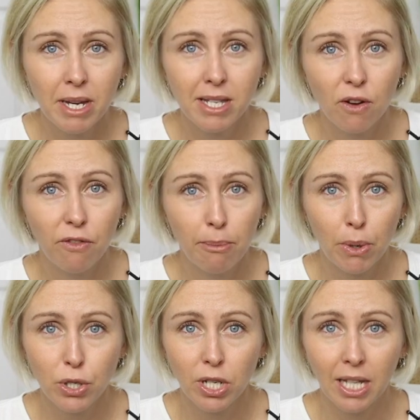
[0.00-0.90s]
myself
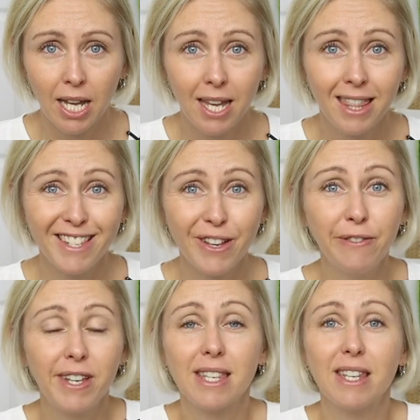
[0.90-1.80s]
emotionally. There's
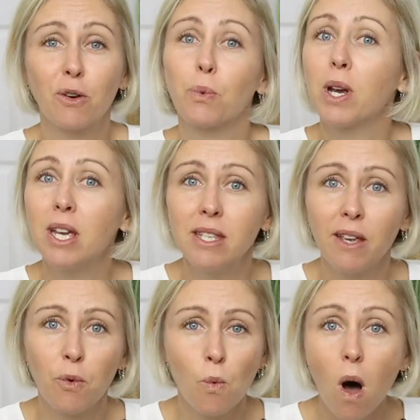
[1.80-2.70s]
obviously a
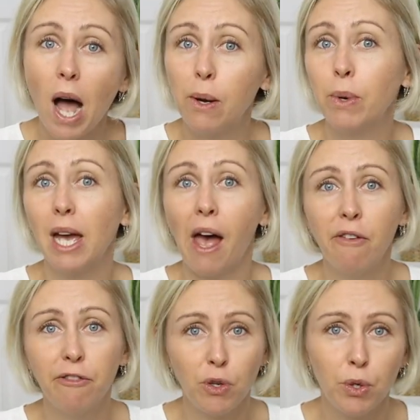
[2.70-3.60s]
reason why we
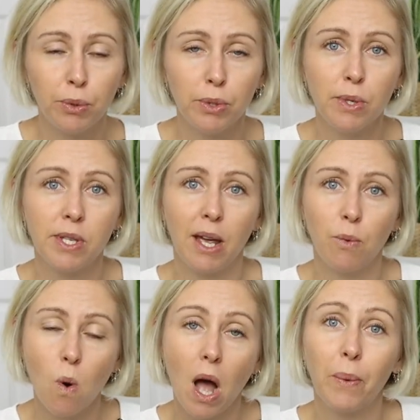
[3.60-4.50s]
have funerals
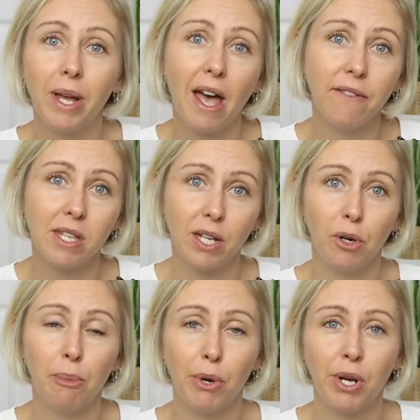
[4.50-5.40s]
and why we have
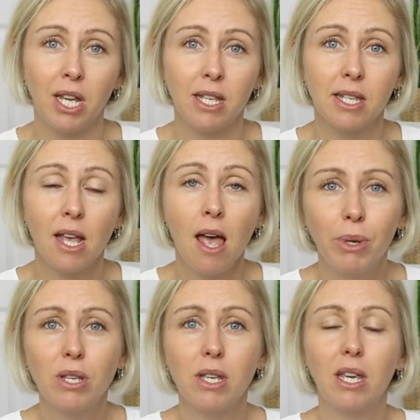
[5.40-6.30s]
ceremonies,
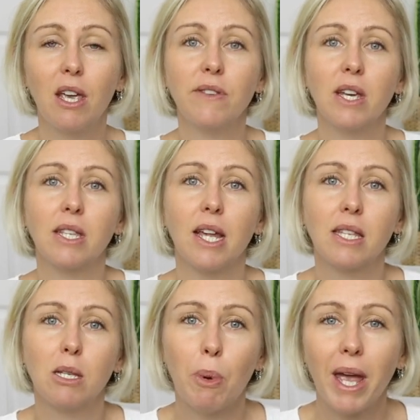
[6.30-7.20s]
because it gives us that
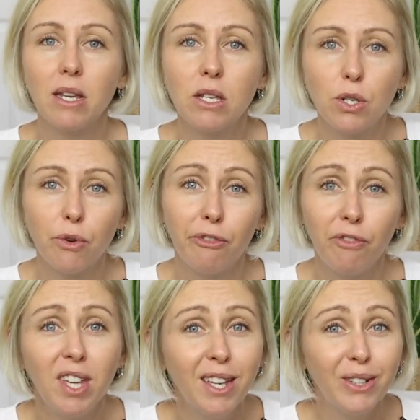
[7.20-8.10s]
space to
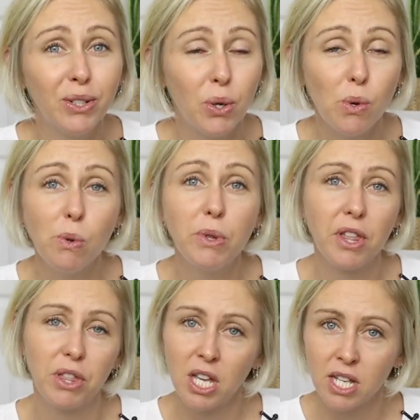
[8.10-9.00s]
feel all
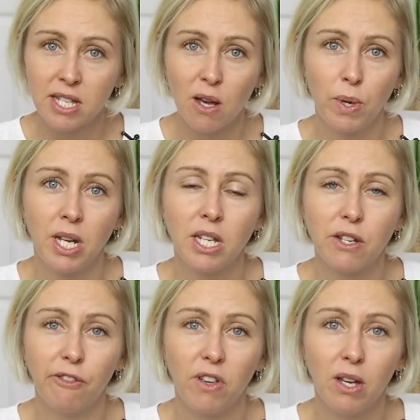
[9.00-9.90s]
the things that we need
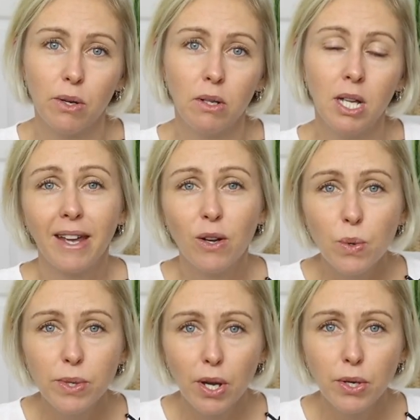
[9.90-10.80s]
to feel. And I
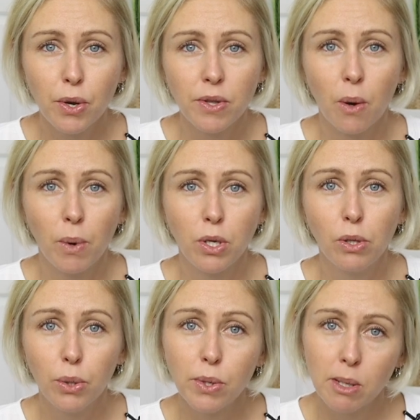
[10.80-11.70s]
also know that when you
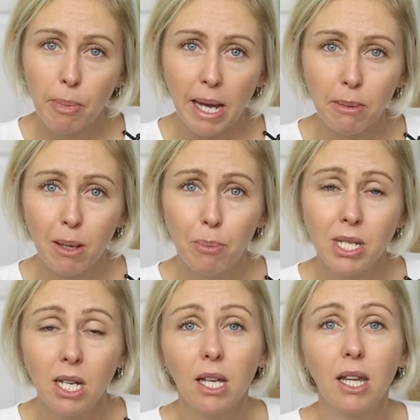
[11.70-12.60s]
lose a baby,
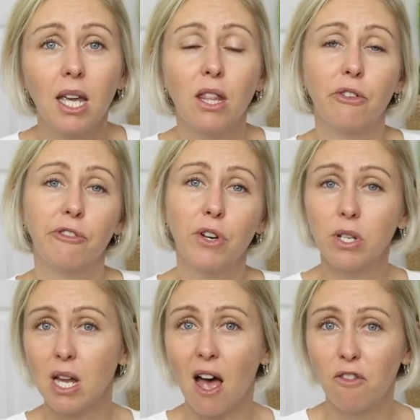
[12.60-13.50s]
particularly in the
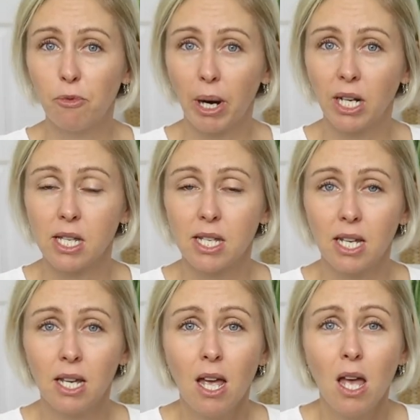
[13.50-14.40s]
first half of
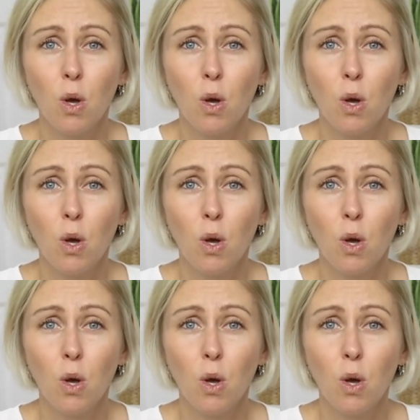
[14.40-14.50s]
pregnancy,